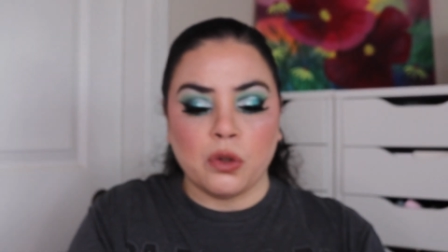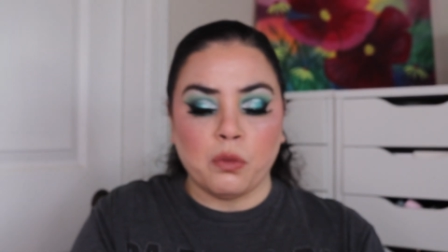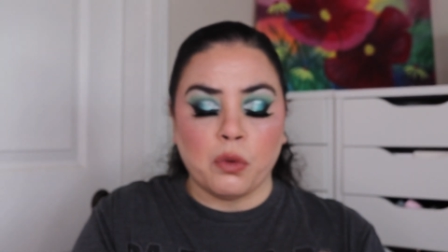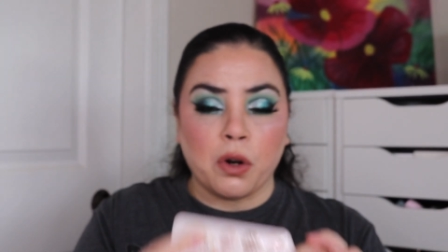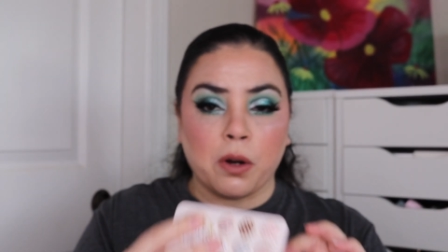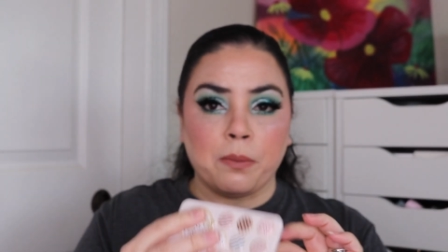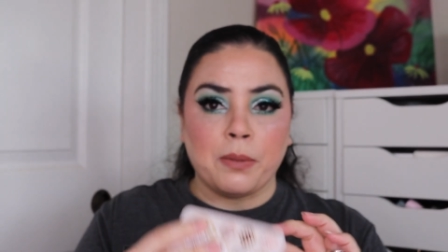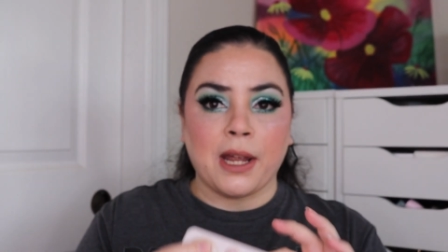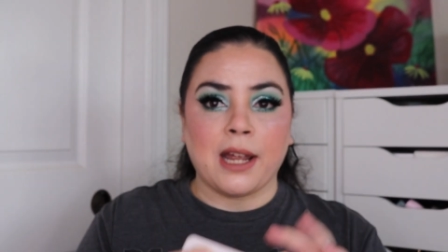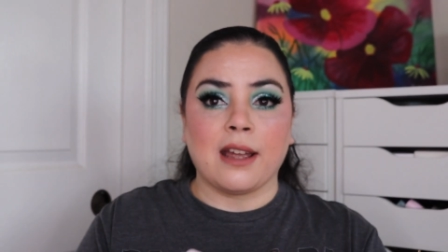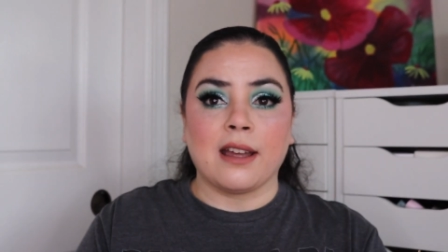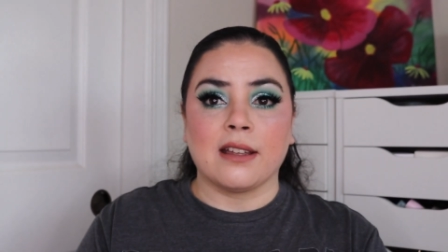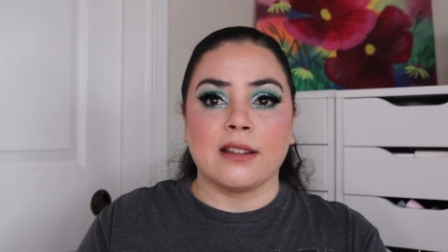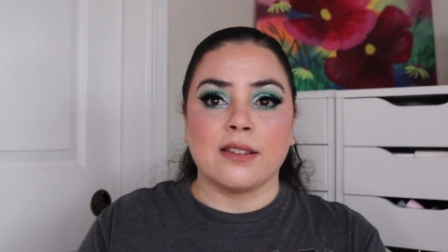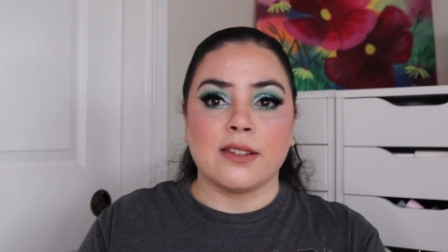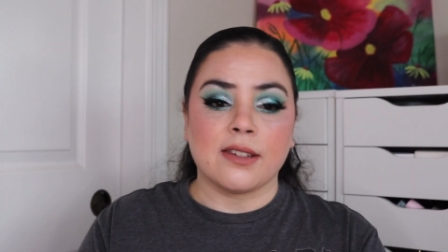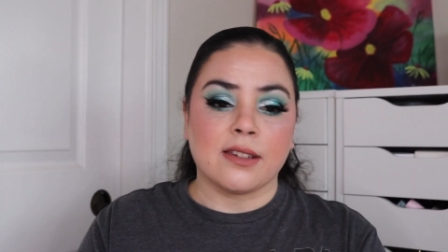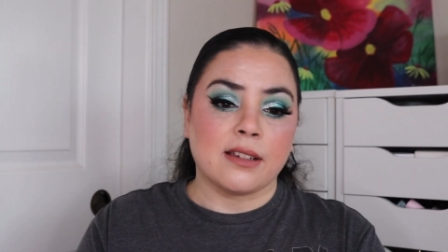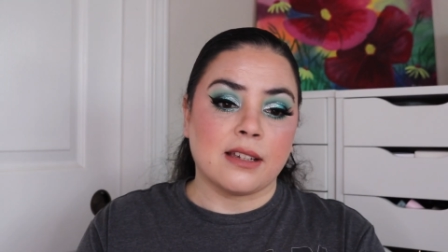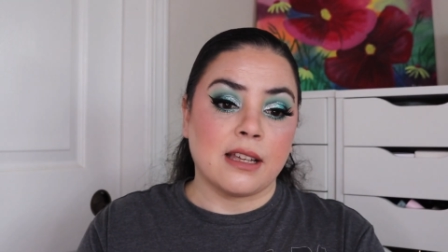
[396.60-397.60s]
more
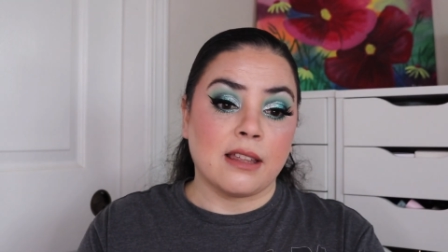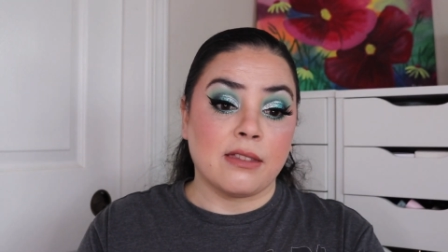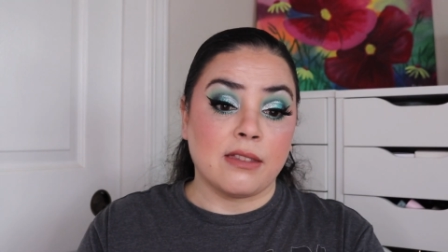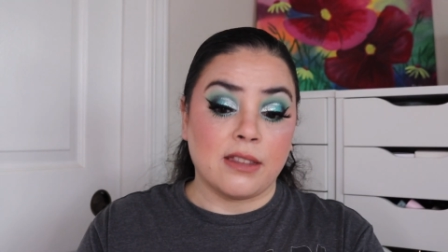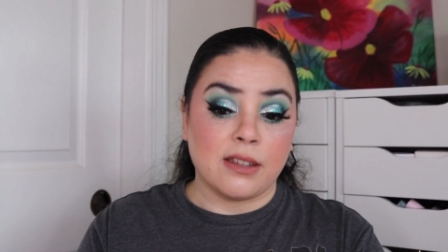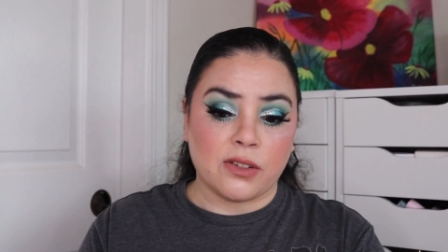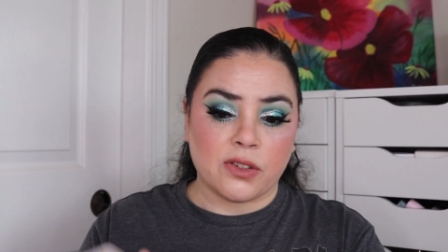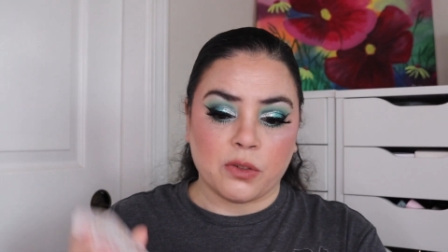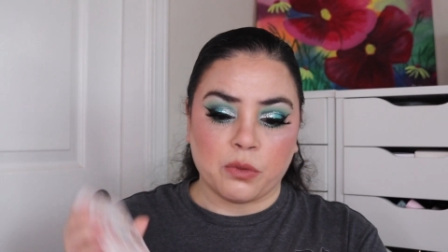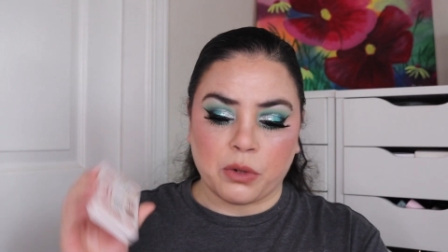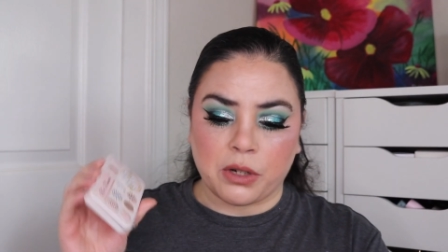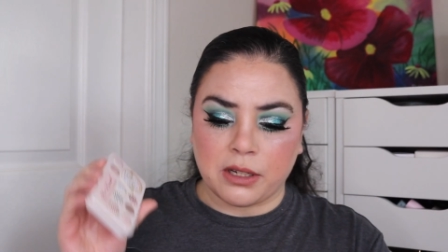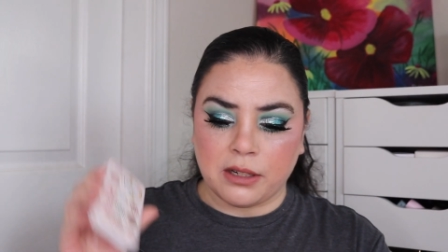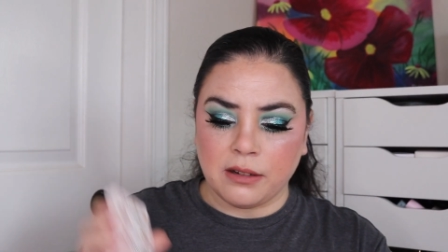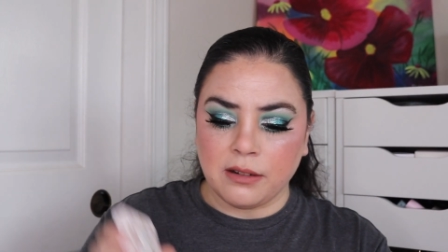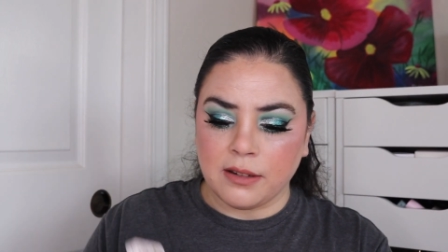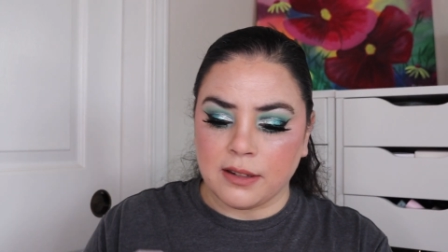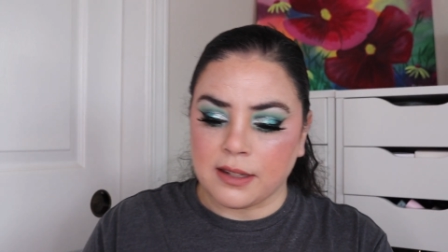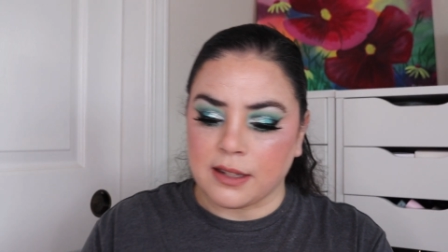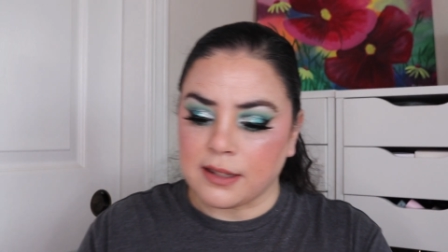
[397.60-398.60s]
pans in this one
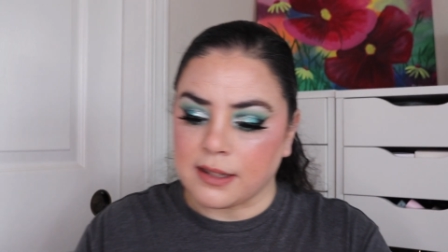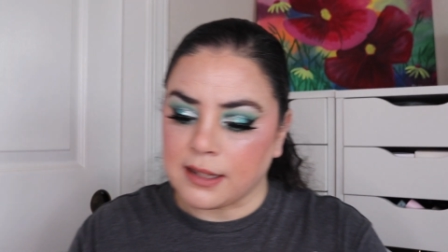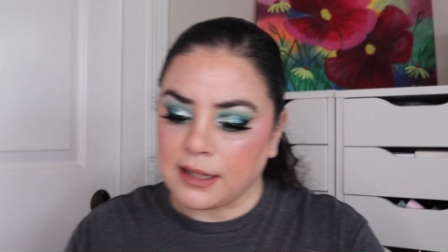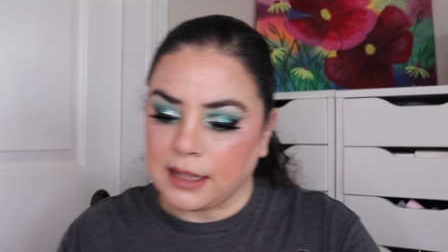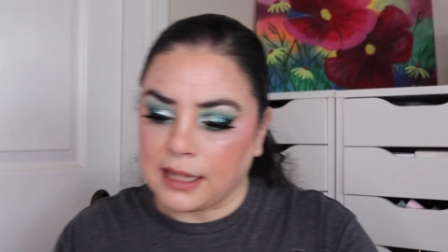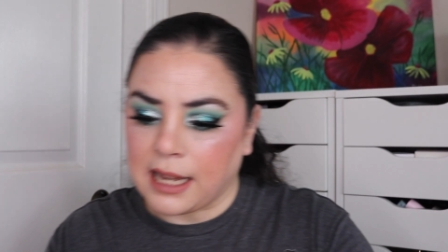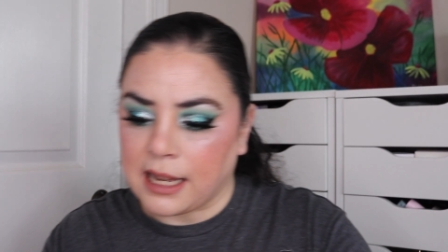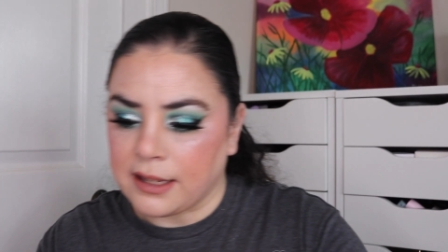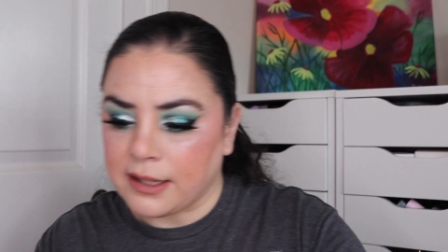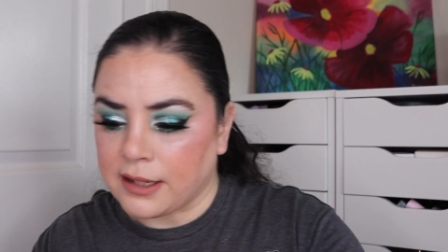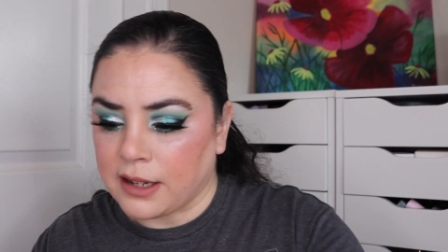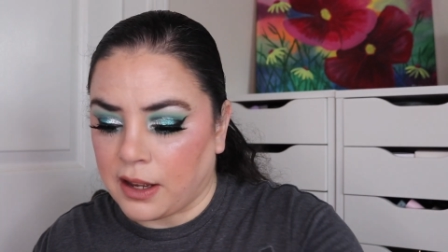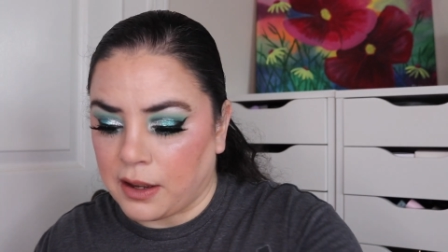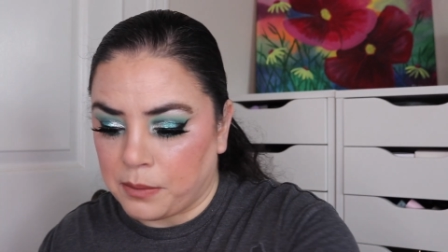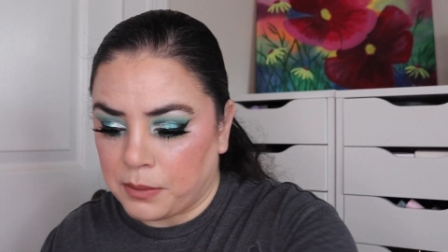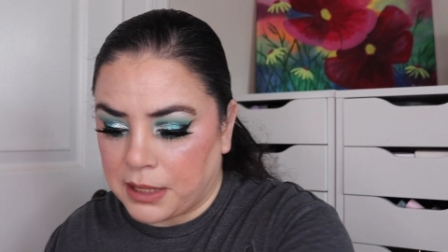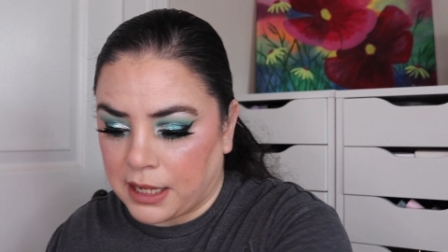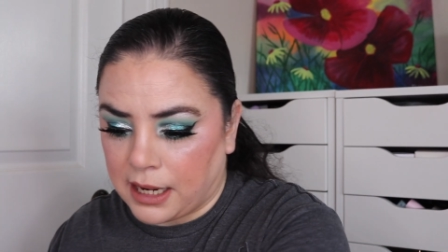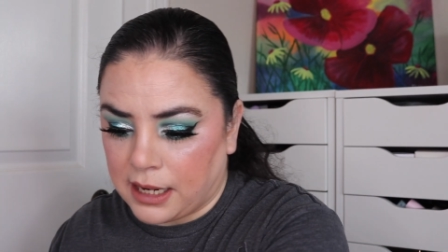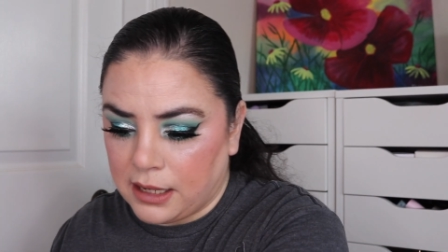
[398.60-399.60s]
since the last
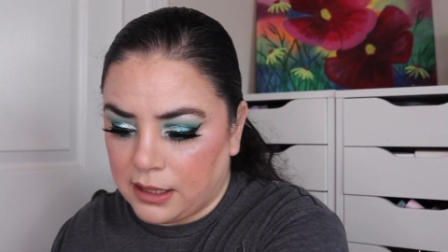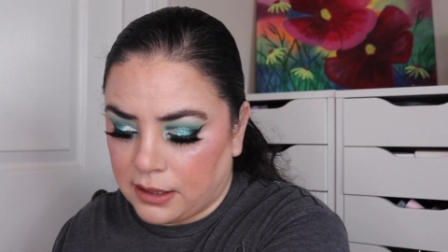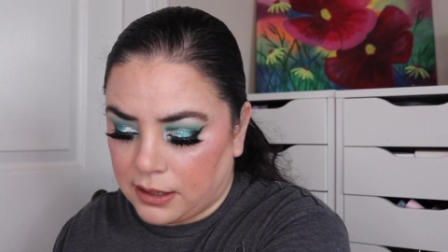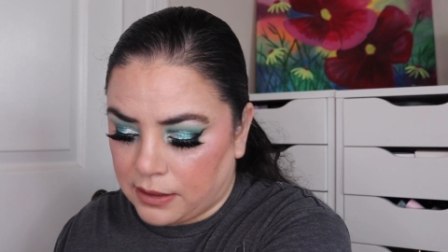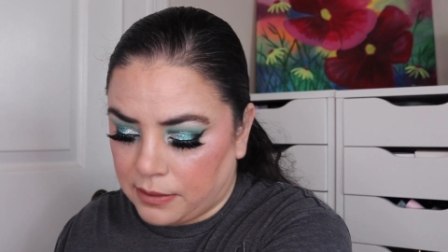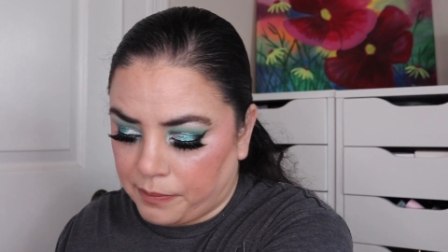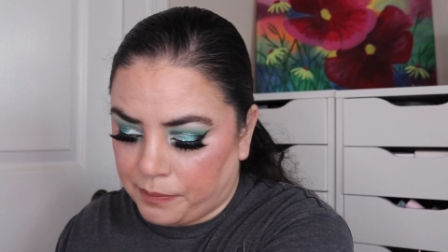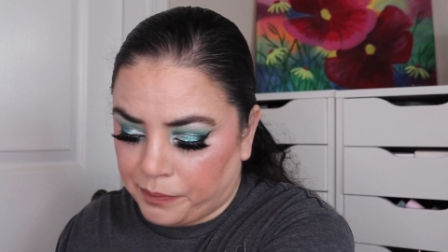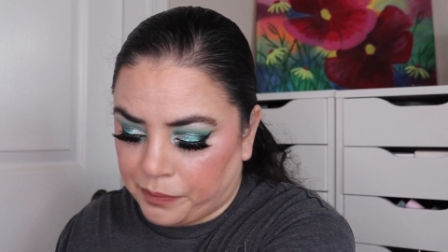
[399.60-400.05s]
update.